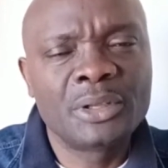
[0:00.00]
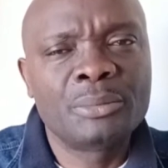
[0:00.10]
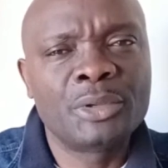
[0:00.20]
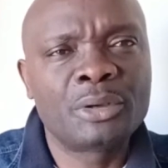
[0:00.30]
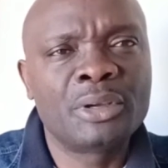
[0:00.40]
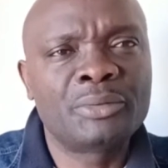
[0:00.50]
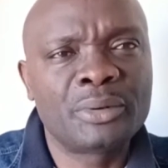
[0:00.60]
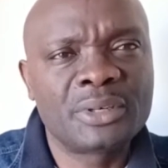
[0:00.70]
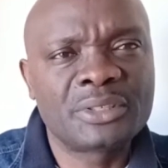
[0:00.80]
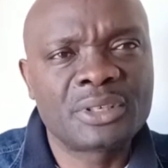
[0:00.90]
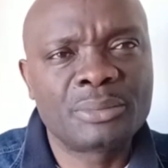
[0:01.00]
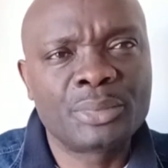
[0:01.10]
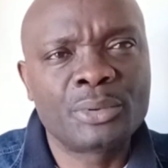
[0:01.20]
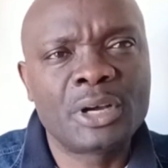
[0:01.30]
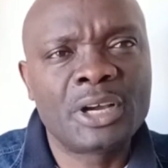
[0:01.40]
Because if, for
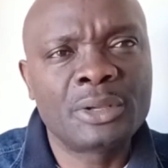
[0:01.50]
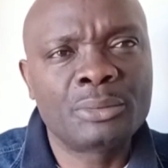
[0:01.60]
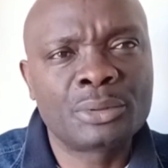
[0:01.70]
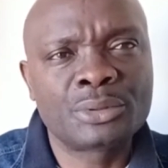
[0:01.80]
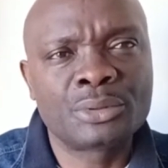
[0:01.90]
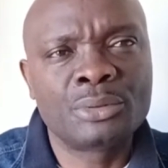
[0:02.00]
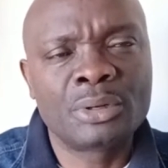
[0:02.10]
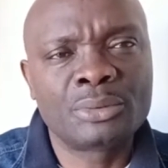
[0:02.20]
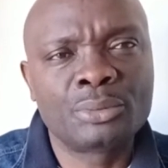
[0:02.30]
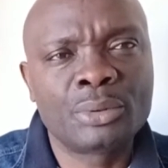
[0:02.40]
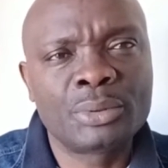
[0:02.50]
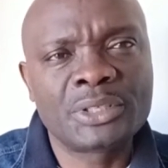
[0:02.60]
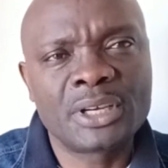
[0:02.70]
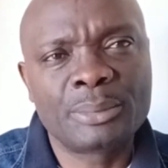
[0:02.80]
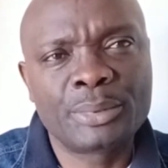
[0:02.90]
example, I want to go and work with
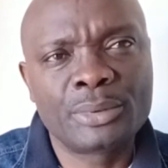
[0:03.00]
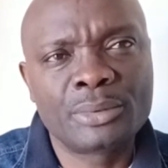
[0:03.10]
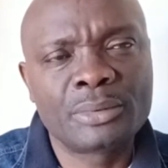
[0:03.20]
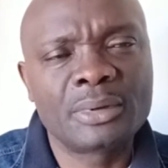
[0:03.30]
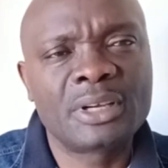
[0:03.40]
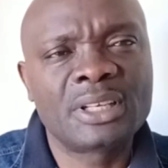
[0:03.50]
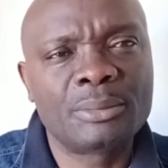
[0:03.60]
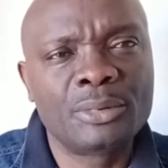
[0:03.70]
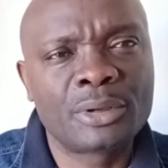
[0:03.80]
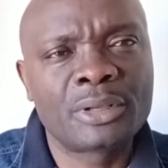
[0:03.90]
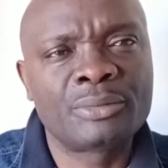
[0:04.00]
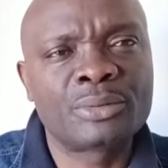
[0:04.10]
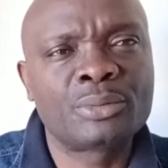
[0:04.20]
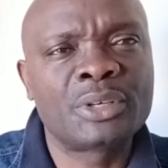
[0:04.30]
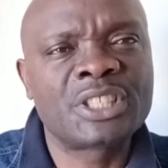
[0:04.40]
Apple and I'm looking
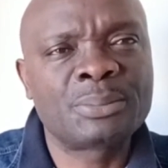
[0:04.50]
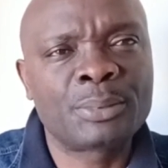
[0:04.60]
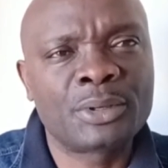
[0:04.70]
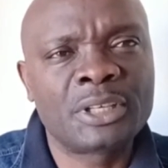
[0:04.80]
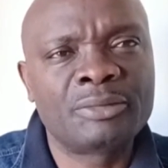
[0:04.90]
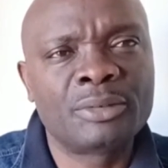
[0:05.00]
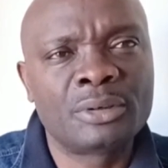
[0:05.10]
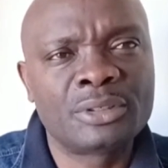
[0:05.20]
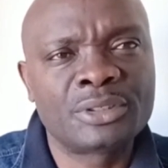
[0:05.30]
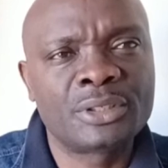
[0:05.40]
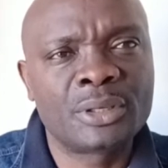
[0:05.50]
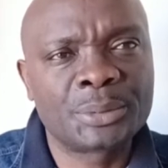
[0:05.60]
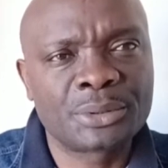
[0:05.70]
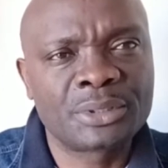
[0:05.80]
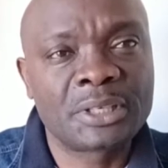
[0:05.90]
to explore the voluntary
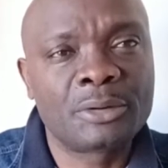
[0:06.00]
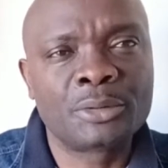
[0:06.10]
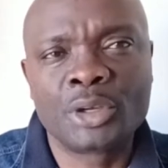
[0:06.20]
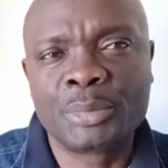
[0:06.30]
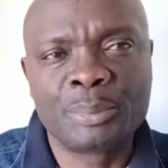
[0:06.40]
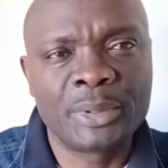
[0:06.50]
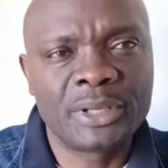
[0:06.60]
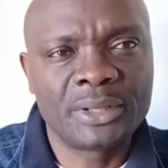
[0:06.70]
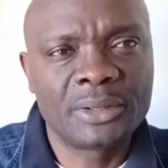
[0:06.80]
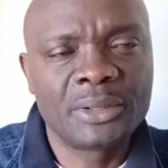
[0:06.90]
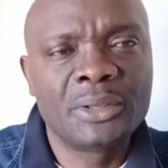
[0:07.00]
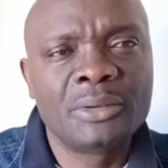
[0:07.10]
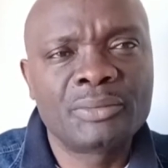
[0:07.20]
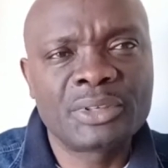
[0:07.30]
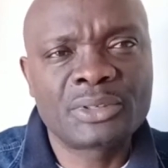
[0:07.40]
option that I will not be paid,
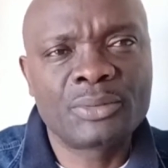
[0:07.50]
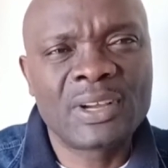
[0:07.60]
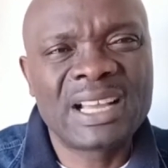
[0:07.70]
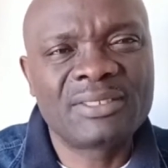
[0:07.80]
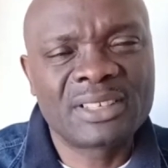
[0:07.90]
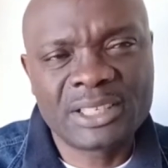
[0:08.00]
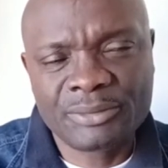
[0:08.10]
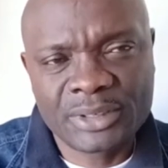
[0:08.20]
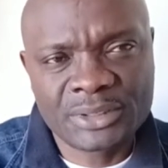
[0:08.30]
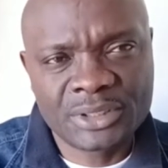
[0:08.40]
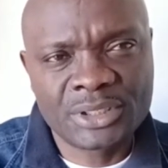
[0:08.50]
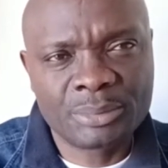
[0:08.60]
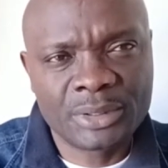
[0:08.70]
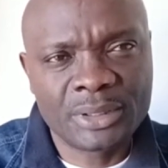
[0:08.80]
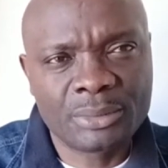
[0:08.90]
first of all, I have an advantage
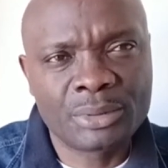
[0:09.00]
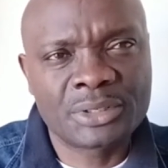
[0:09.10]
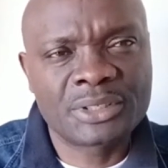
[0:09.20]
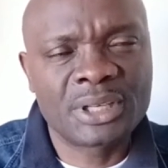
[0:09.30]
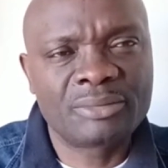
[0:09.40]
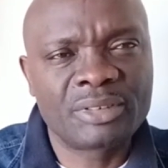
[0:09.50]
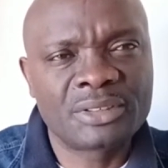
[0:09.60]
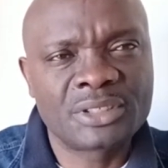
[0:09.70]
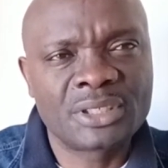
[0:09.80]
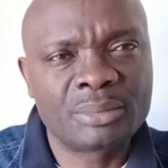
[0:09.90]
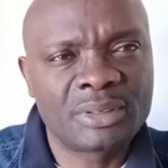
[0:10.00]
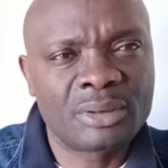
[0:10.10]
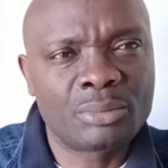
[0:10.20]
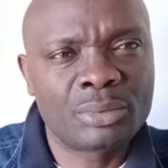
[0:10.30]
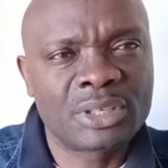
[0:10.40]
about that. What is the advantage about that?
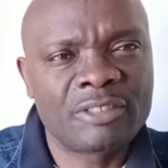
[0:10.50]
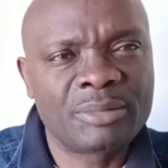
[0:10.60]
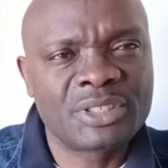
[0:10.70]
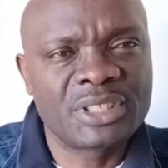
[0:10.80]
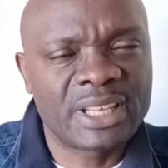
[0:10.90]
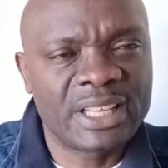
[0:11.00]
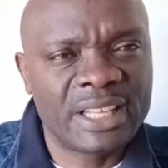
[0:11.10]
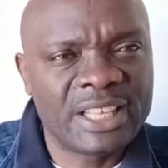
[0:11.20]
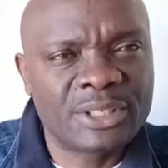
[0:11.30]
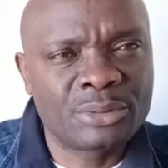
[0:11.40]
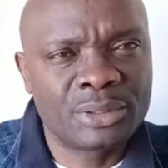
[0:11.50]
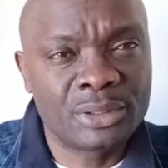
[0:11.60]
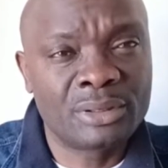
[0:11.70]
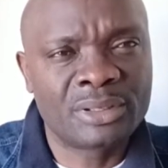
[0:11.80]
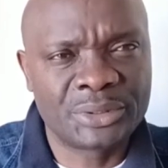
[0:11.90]
One, I've been taken into the
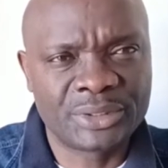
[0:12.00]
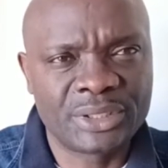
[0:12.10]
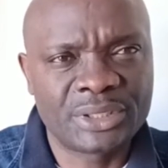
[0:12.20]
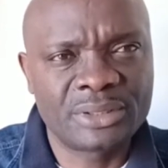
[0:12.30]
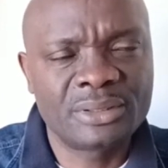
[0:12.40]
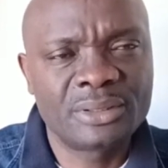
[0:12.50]
organization.